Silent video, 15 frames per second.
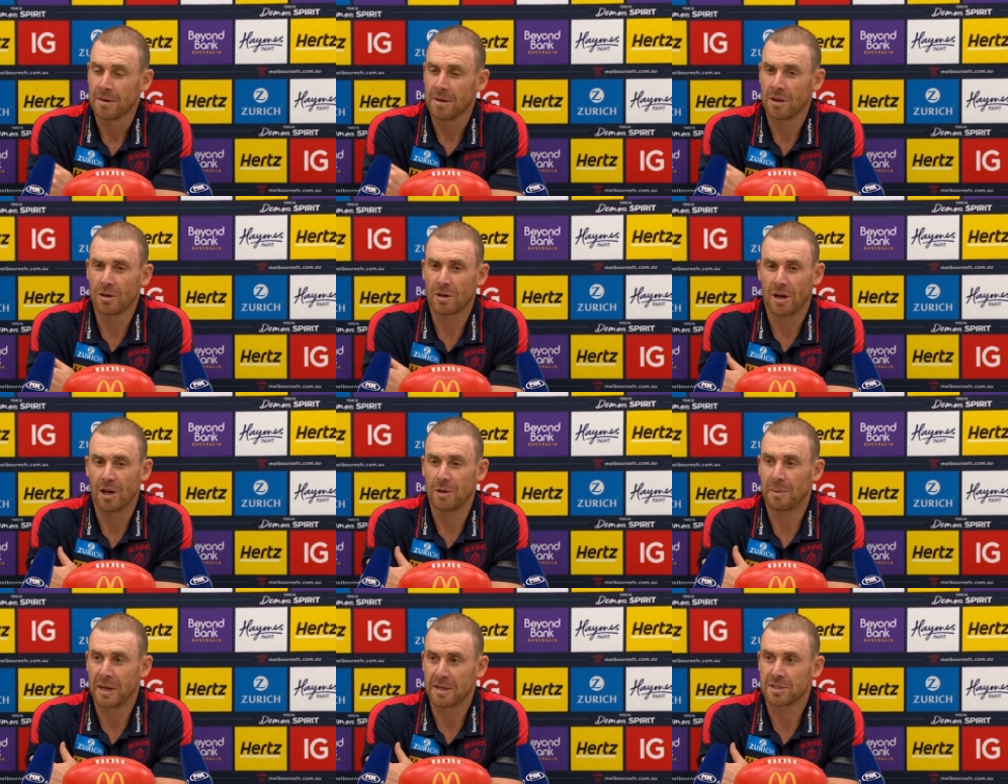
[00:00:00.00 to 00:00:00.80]
Yeah, look, I
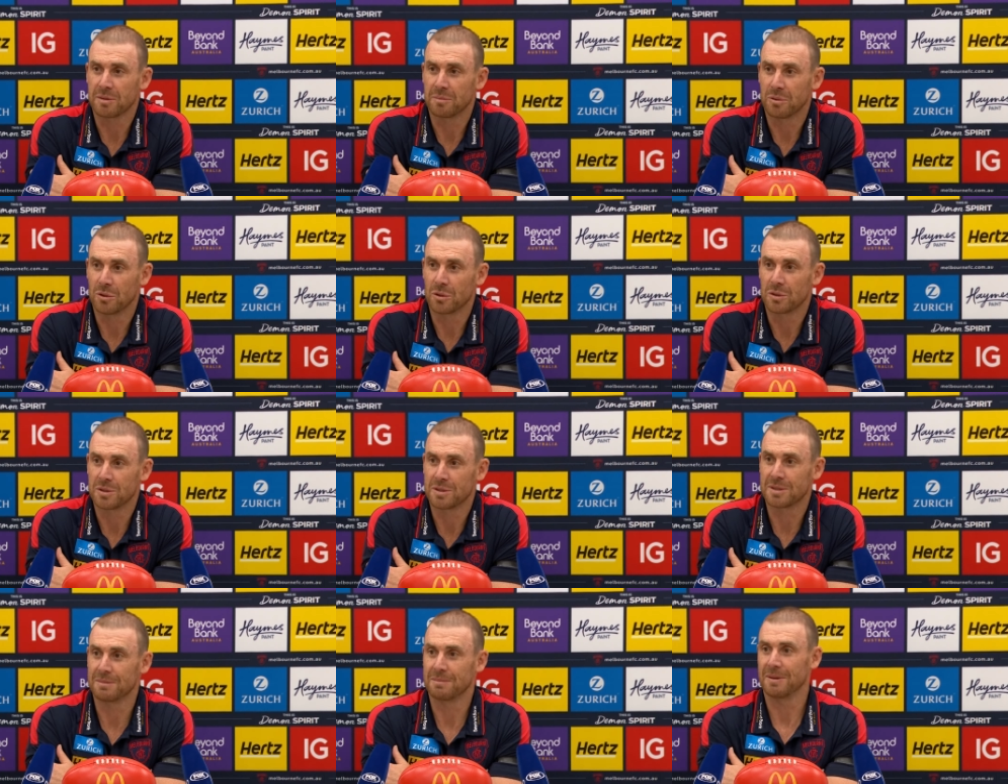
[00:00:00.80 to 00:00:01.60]
hope our
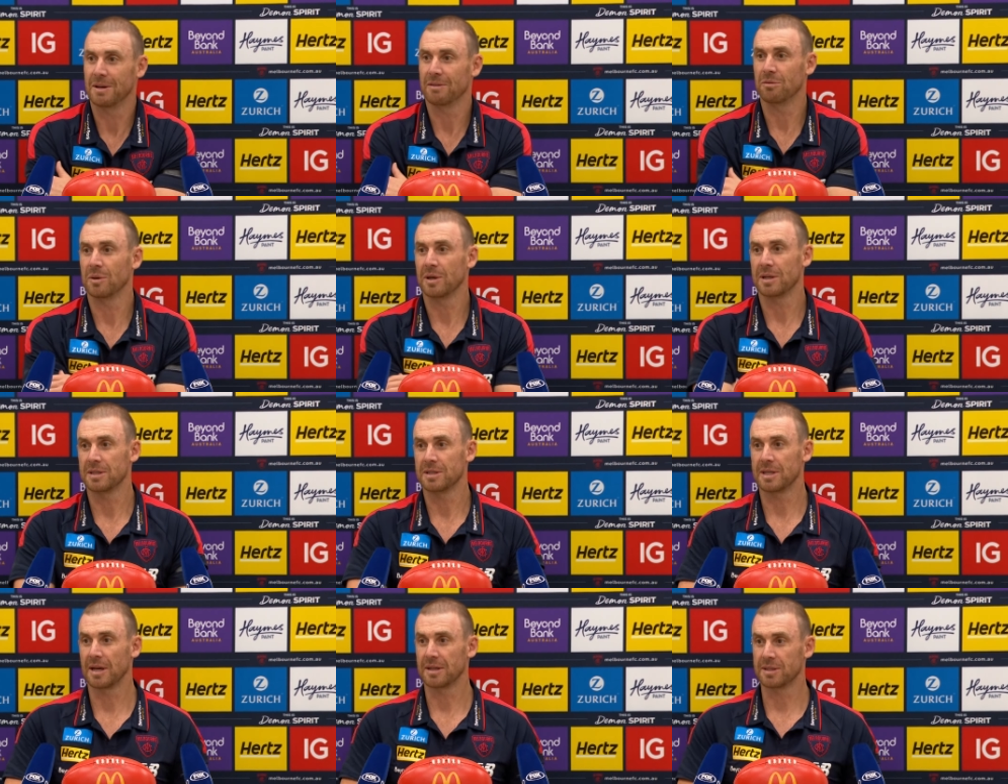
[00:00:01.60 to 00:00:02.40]
supporters and everyone can
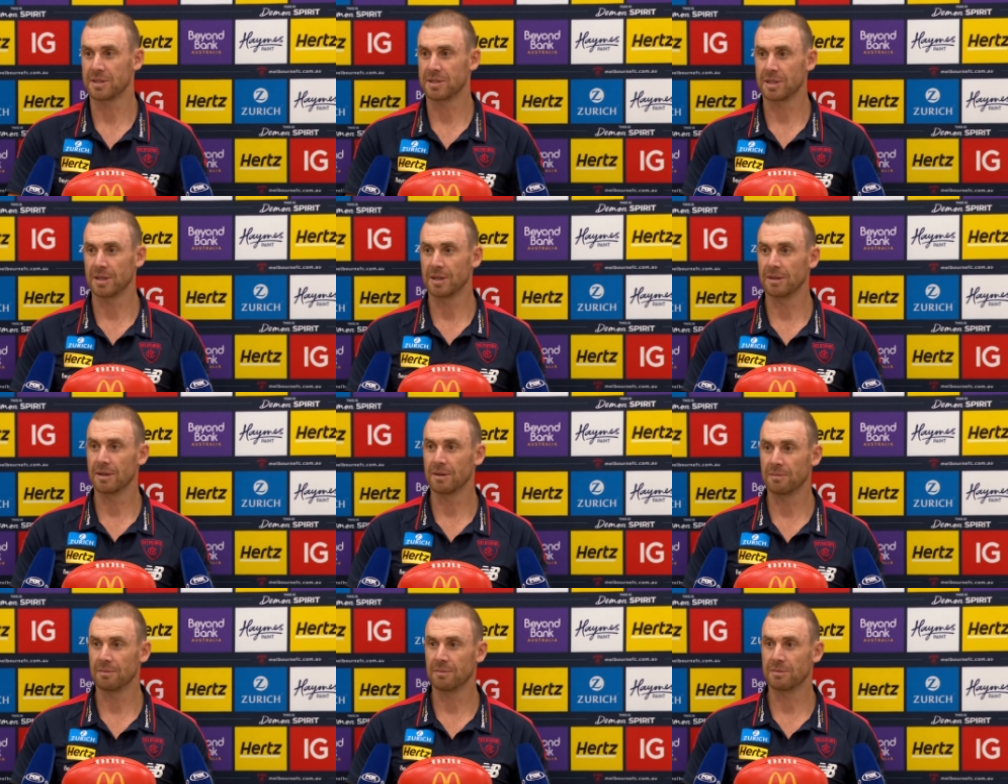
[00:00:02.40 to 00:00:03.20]
start to see
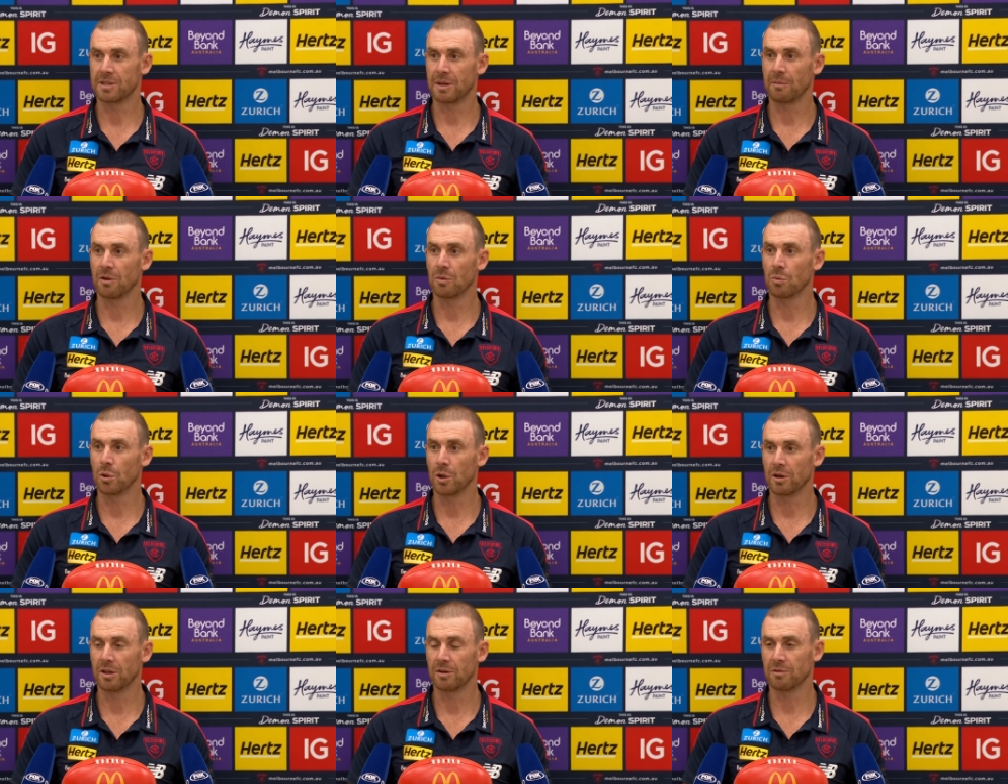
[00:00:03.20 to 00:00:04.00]
that some of the
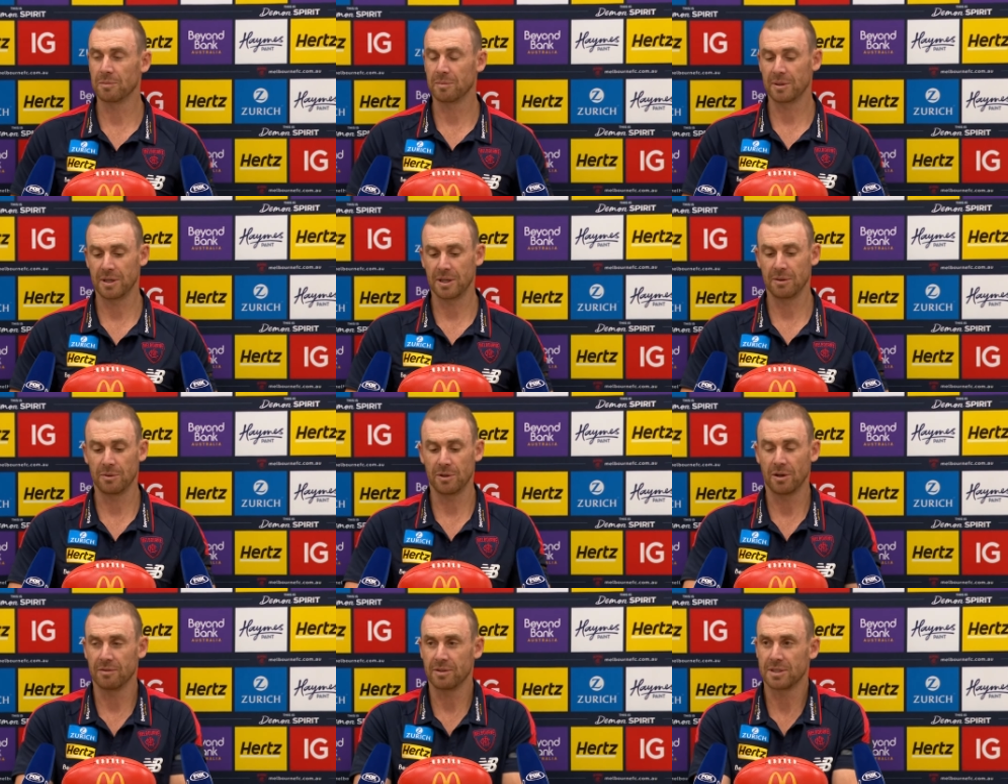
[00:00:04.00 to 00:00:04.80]
work that we've been
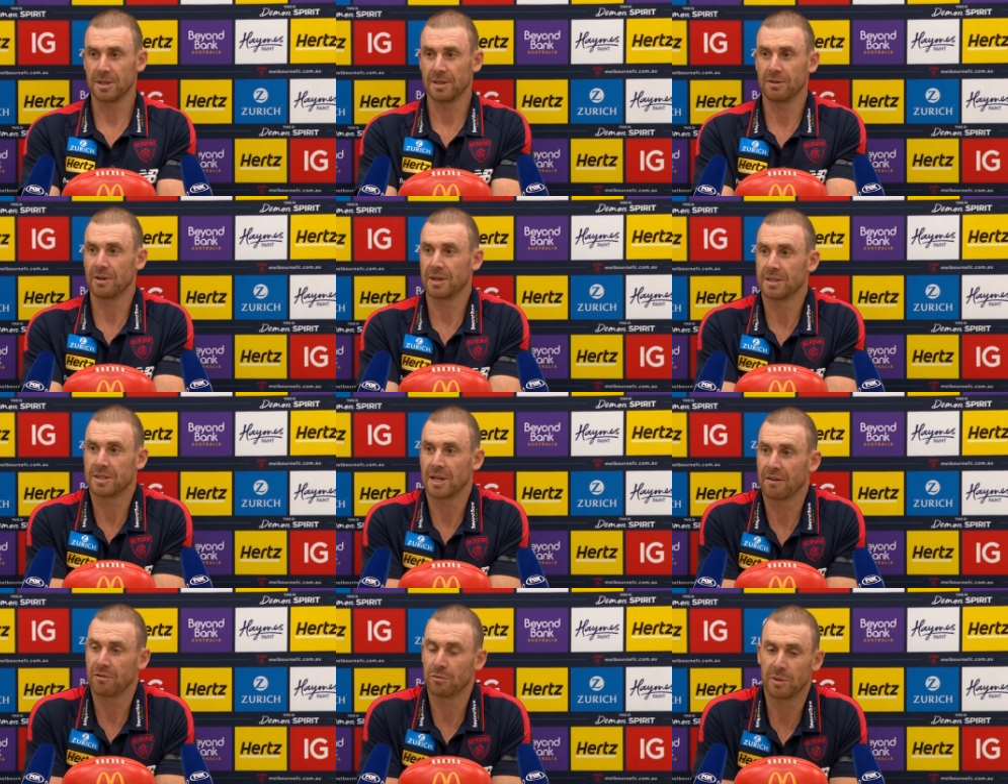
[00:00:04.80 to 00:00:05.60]
doing. Obviously, Greg
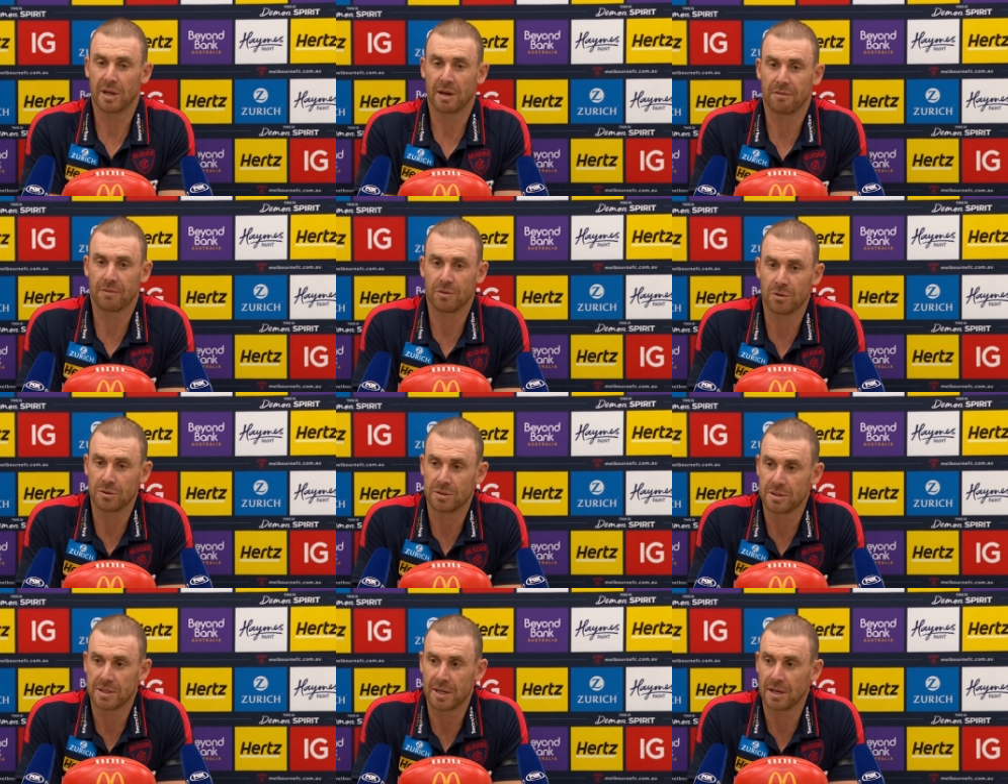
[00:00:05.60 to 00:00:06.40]
Stafford with our
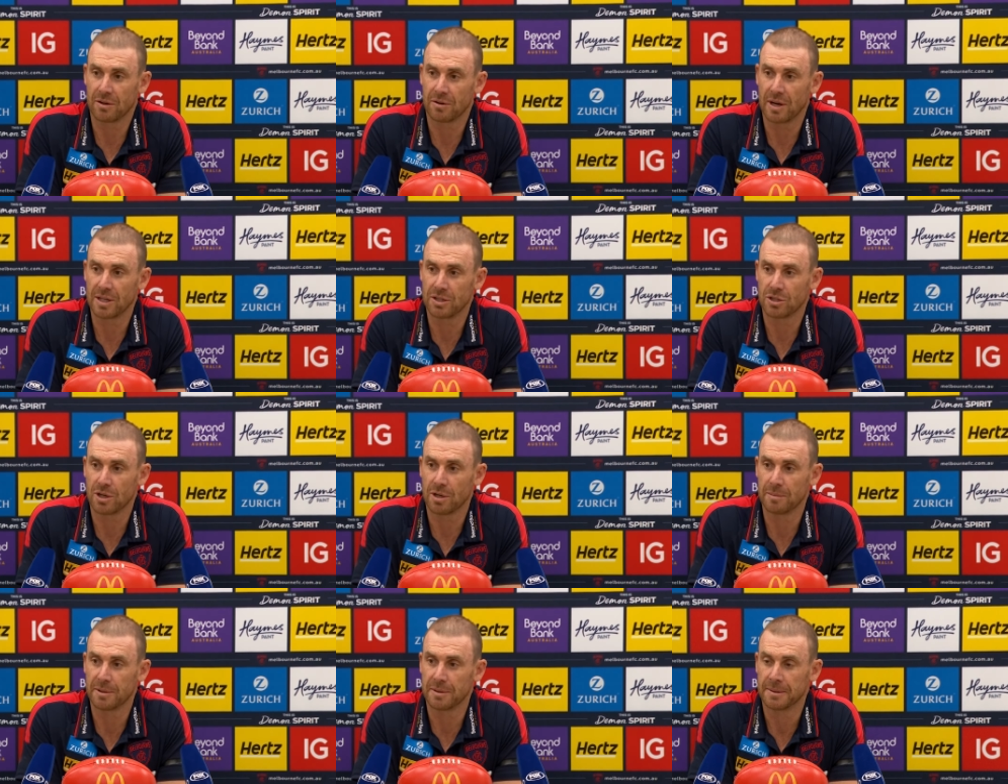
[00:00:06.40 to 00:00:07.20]
forwards has done a great
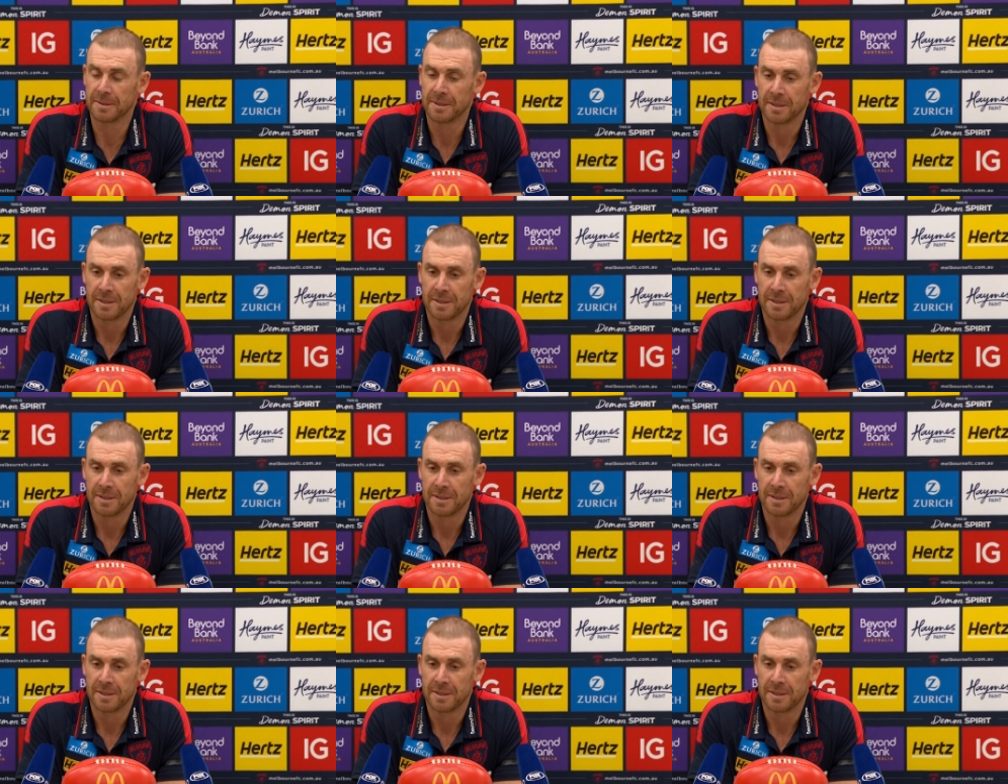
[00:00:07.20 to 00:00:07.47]
job, and